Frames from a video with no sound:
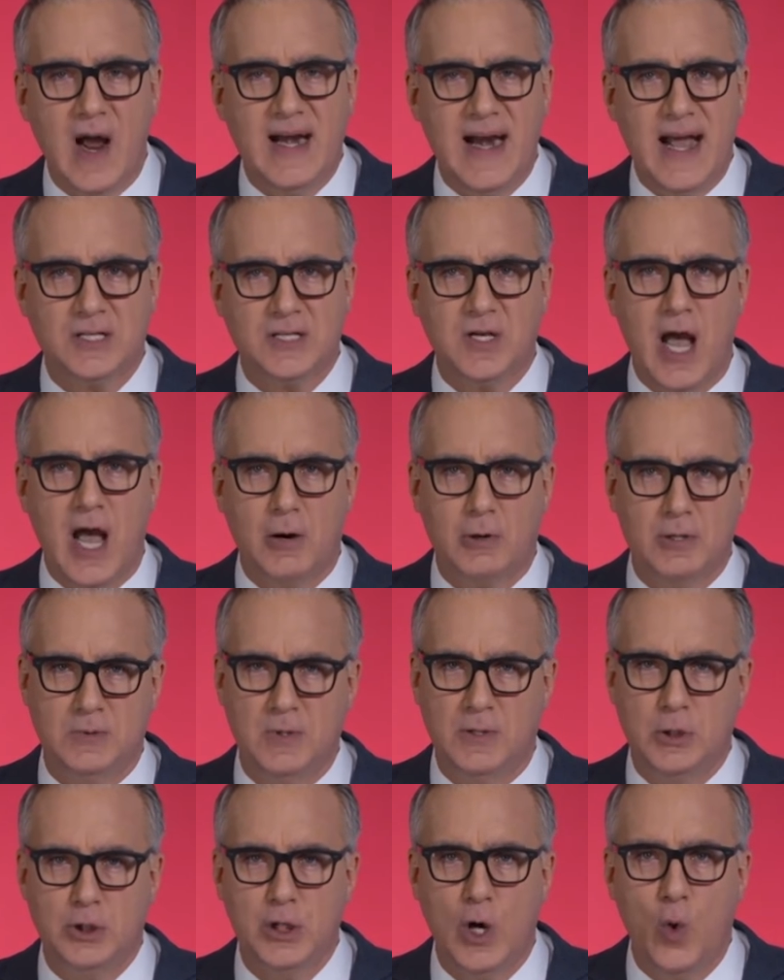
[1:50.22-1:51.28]
right ex
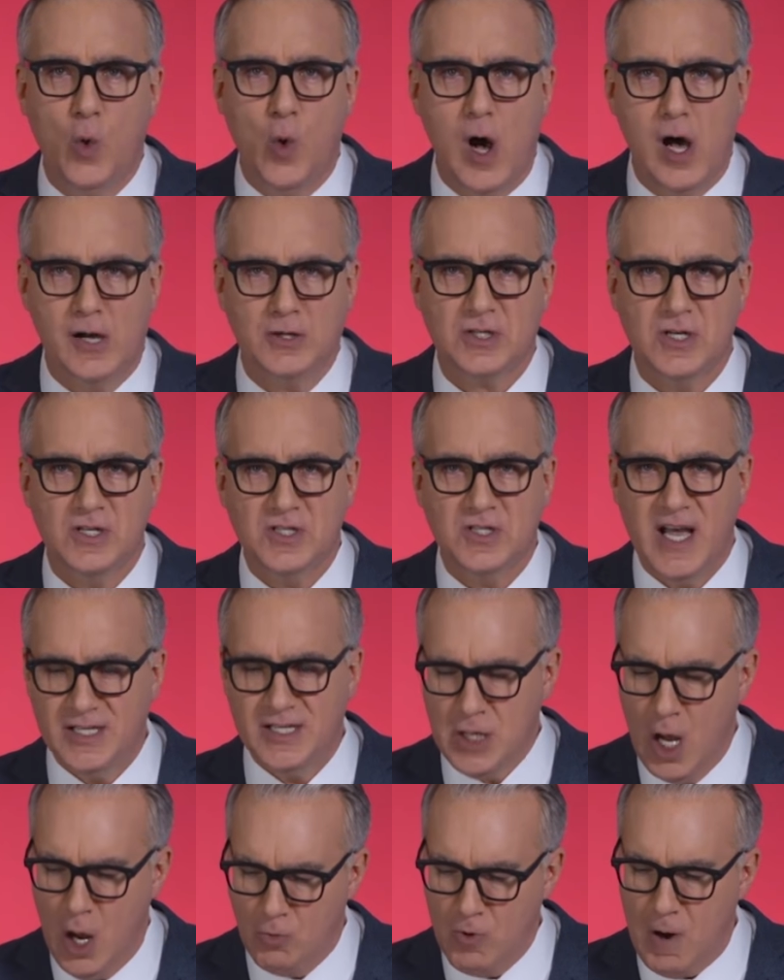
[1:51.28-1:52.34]
Congressman Joe Walsh
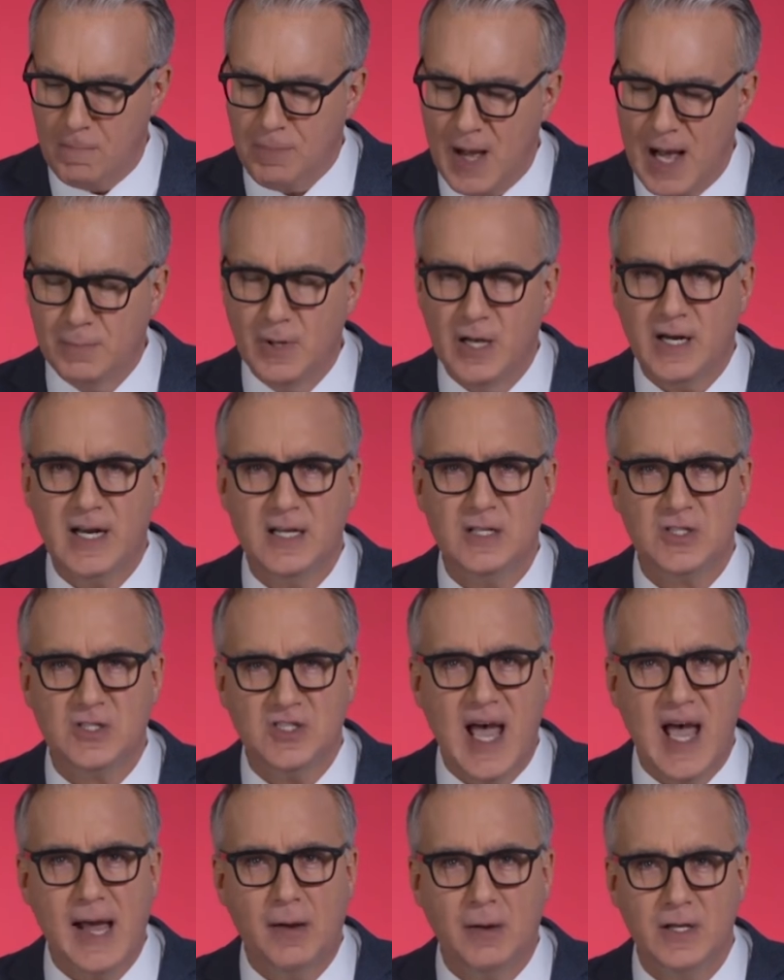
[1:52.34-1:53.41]
says Republican
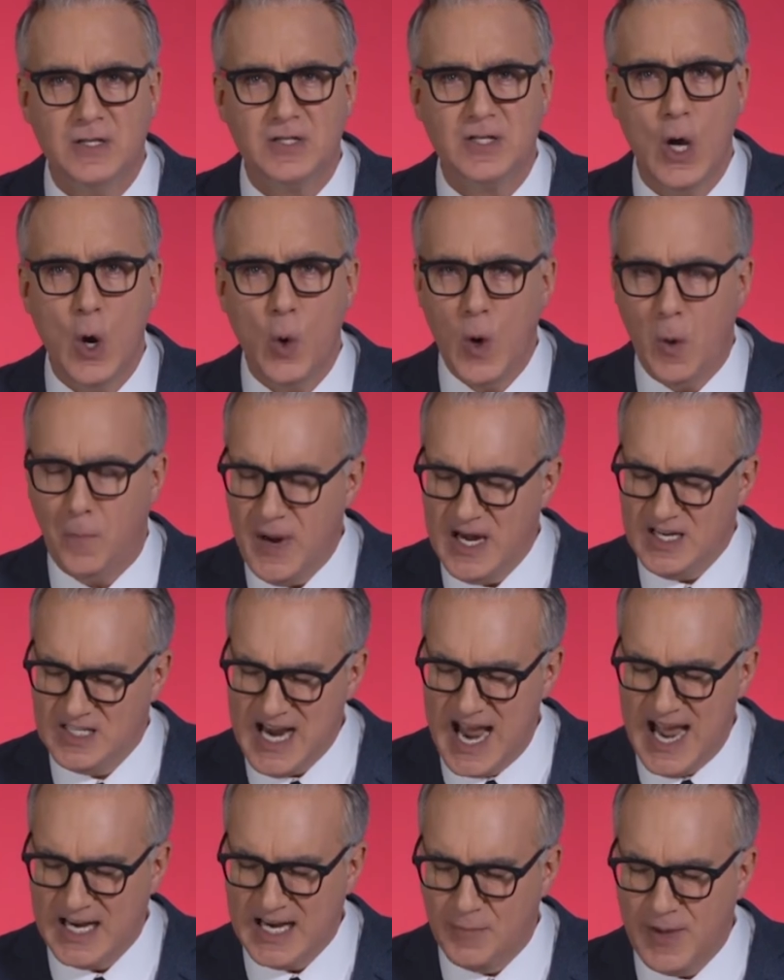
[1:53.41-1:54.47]
silence will be
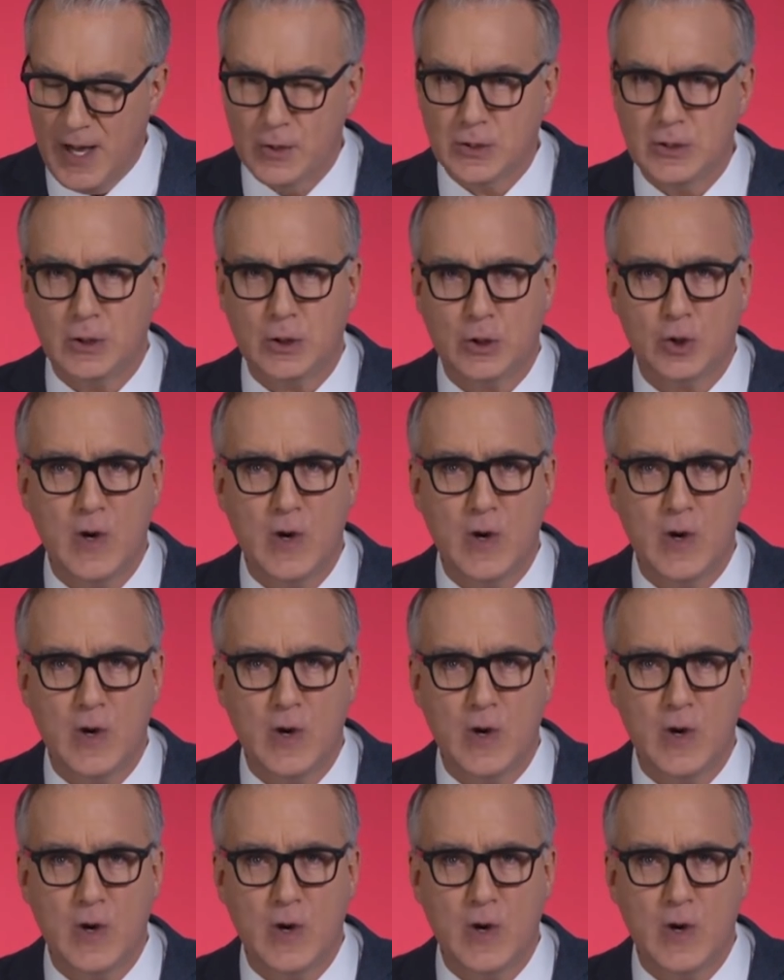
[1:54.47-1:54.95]
tantamount to